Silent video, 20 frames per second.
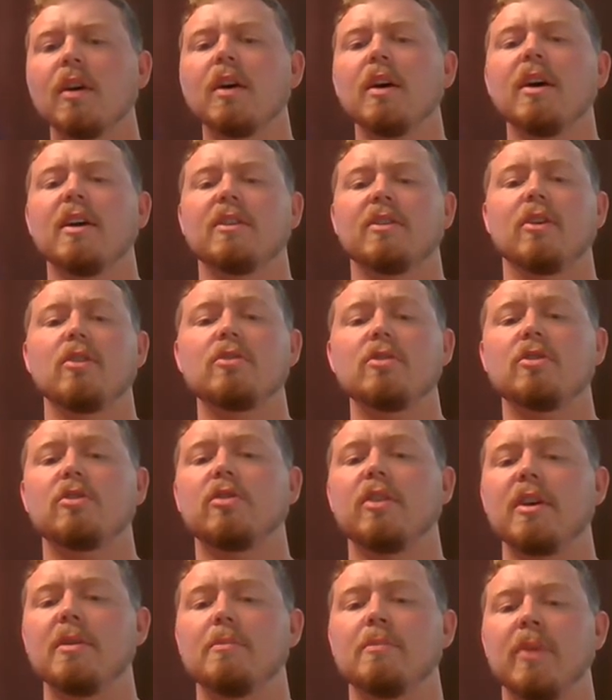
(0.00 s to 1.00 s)
They're also a
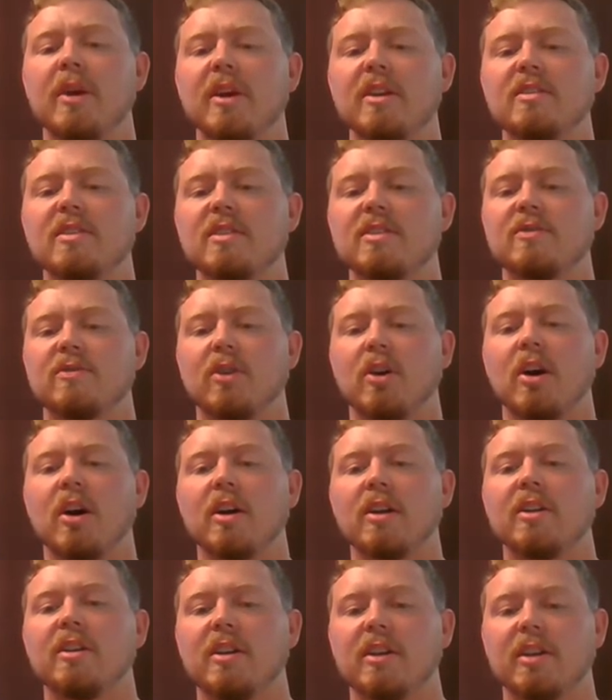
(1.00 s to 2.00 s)
great basis for
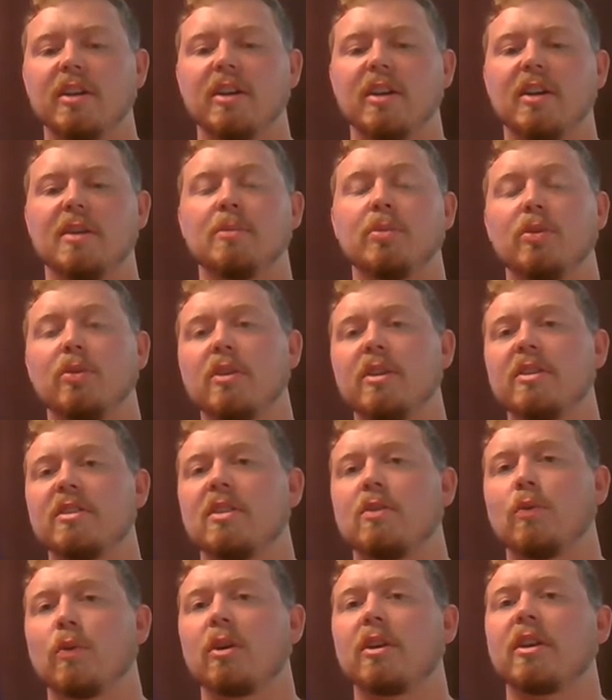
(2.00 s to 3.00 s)
auditing employees
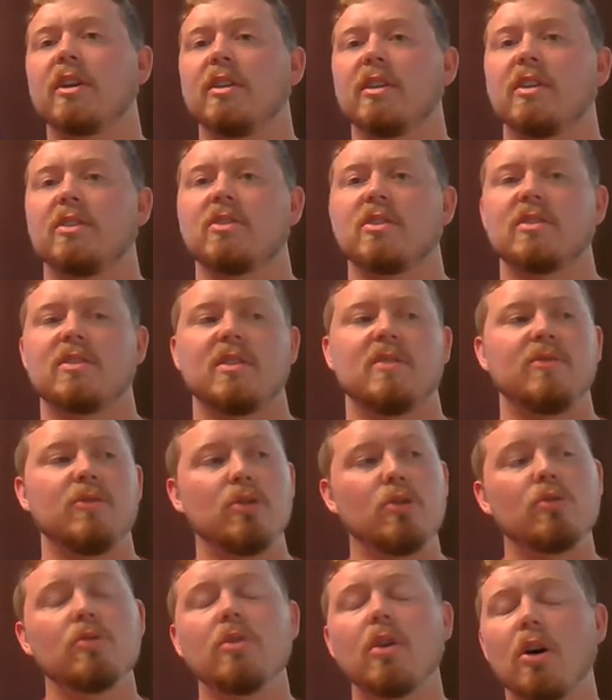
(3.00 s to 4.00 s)
and work conditions. If
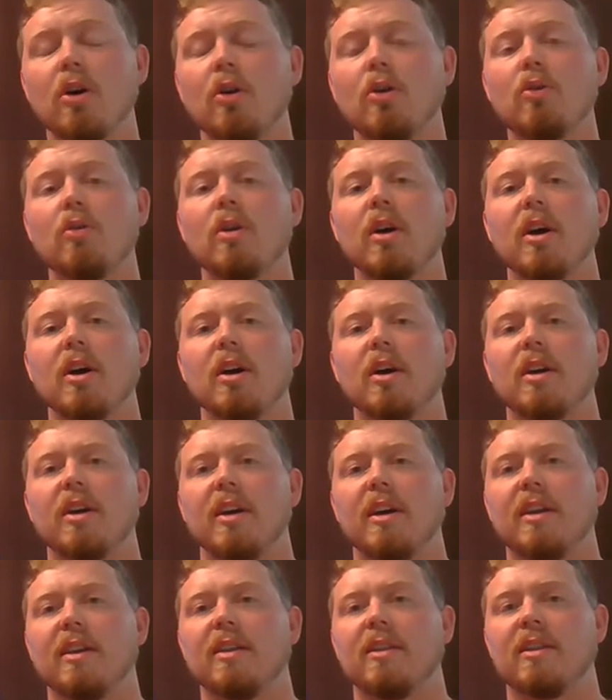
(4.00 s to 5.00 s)
you know
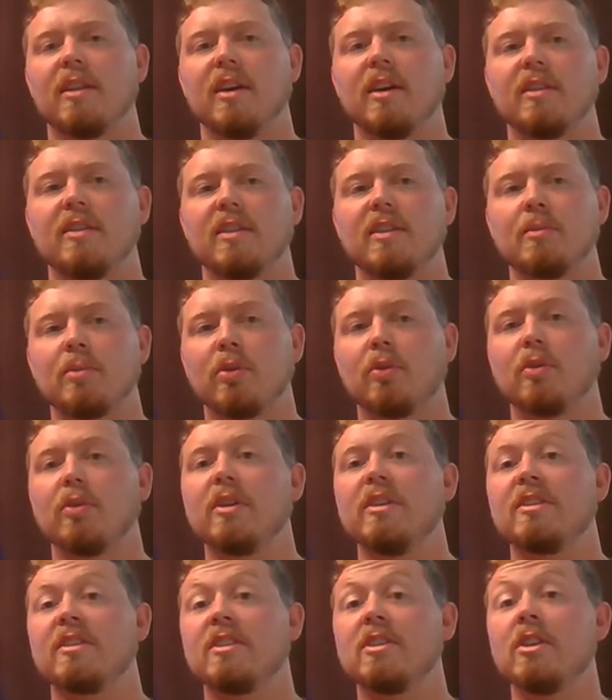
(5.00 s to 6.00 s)
that
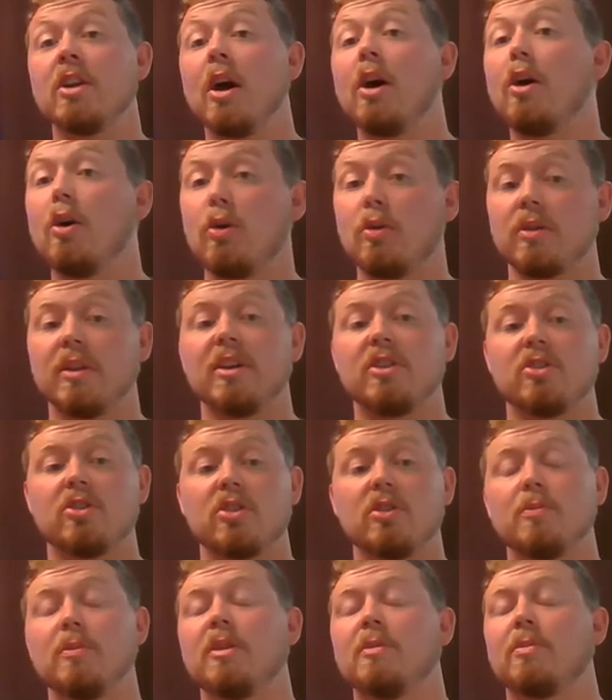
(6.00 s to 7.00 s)
employees know they
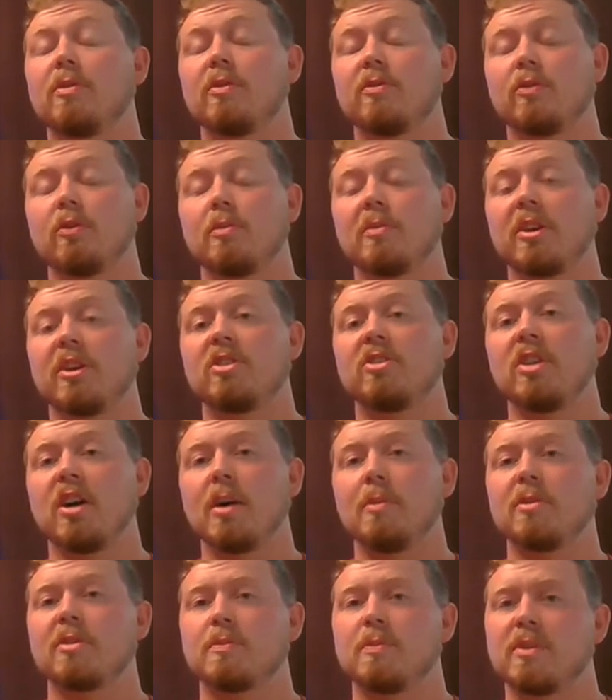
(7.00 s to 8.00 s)
should be performing a
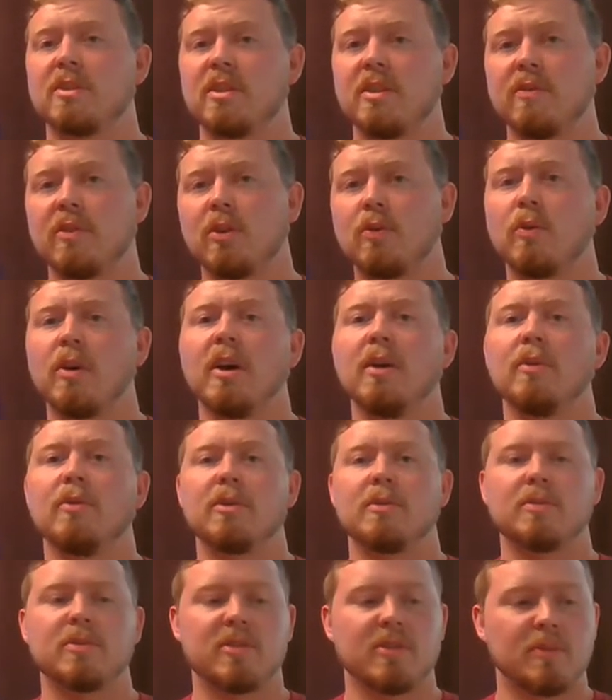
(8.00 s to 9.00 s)
job a specific way
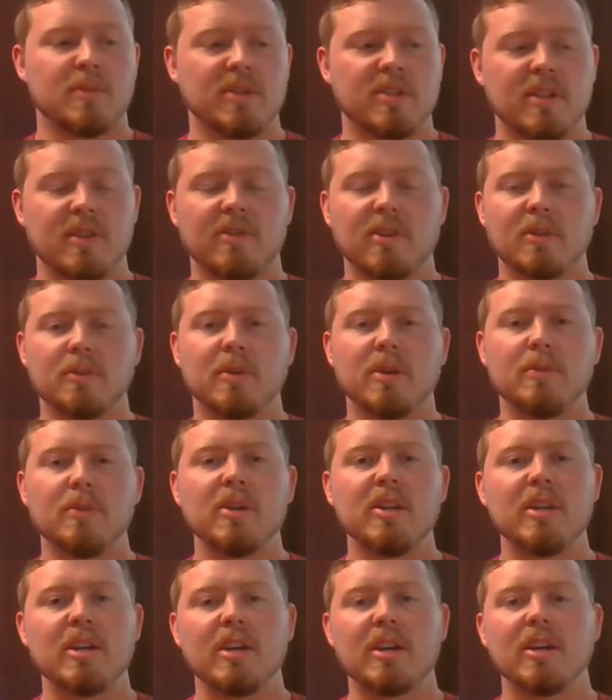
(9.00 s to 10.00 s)
with specific
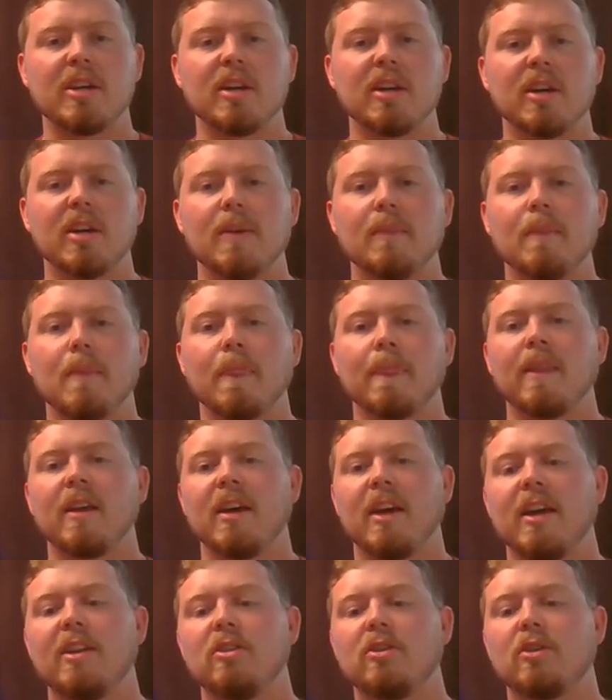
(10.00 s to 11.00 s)
PPE,
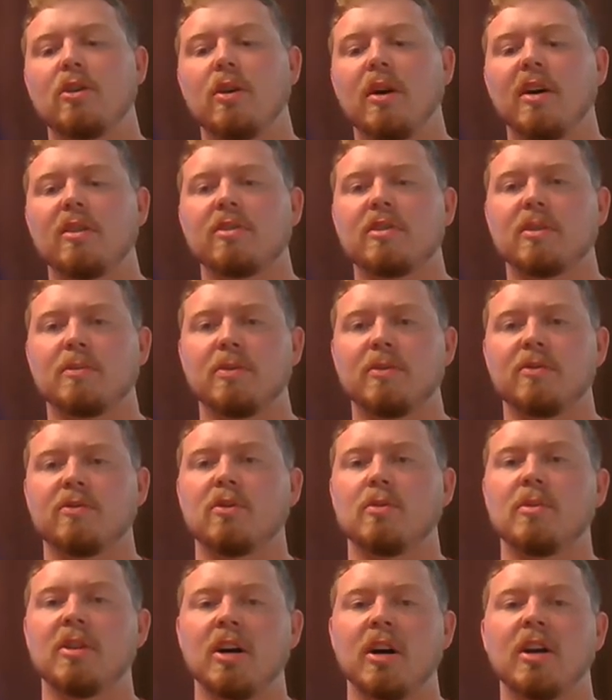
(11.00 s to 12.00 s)
and you go out to
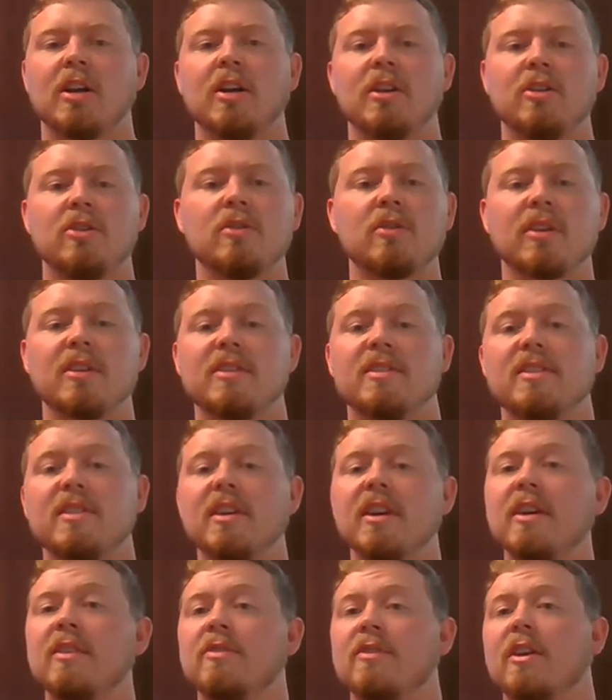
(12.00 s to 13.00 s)
perform an audit, you can
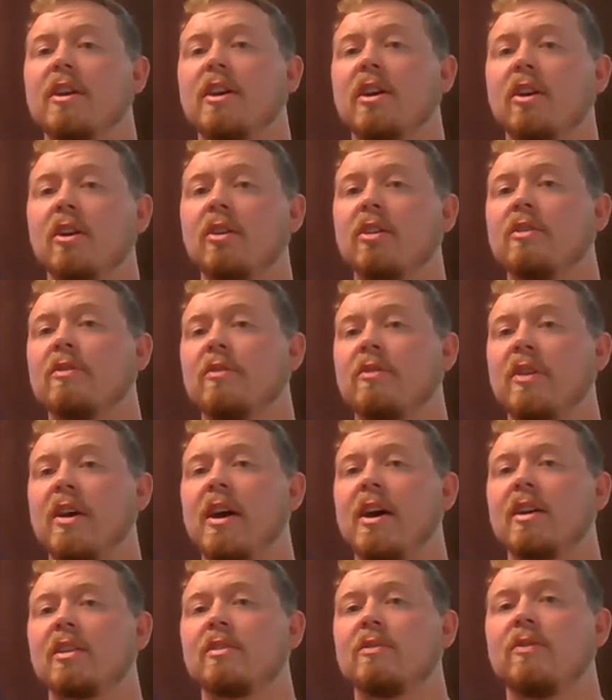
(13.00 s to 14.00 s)
see if they are in
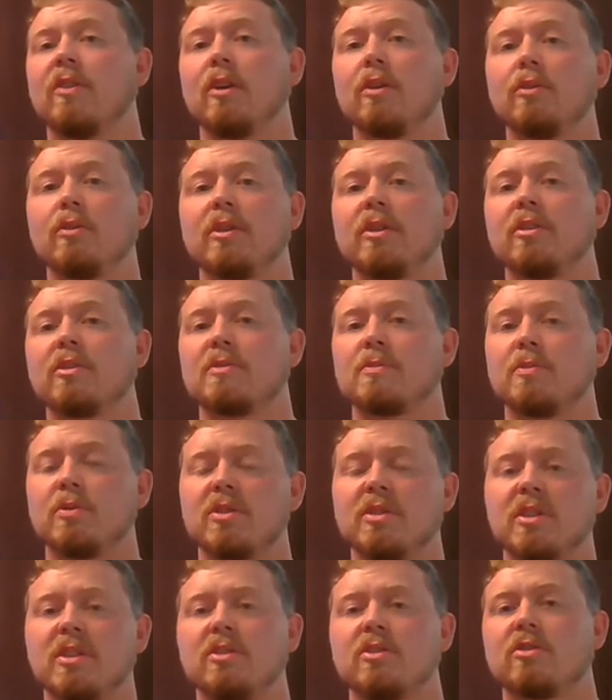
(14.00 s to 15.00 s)
fact following those
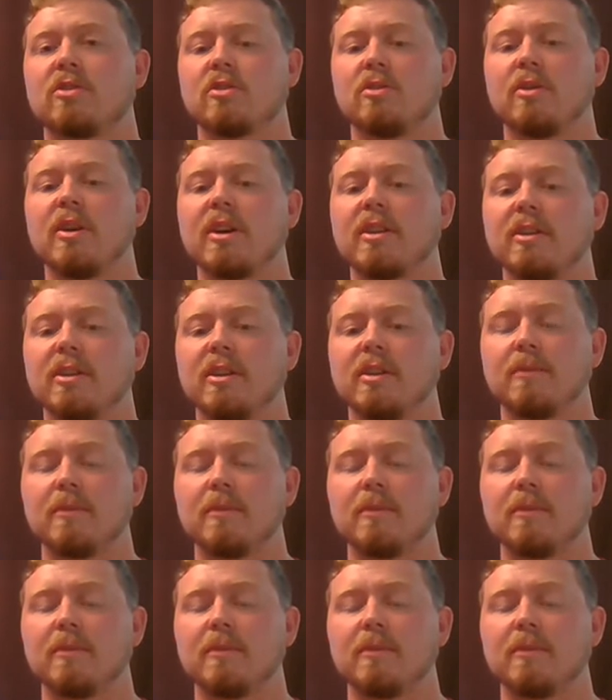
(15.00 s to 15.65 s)
procedures correctly.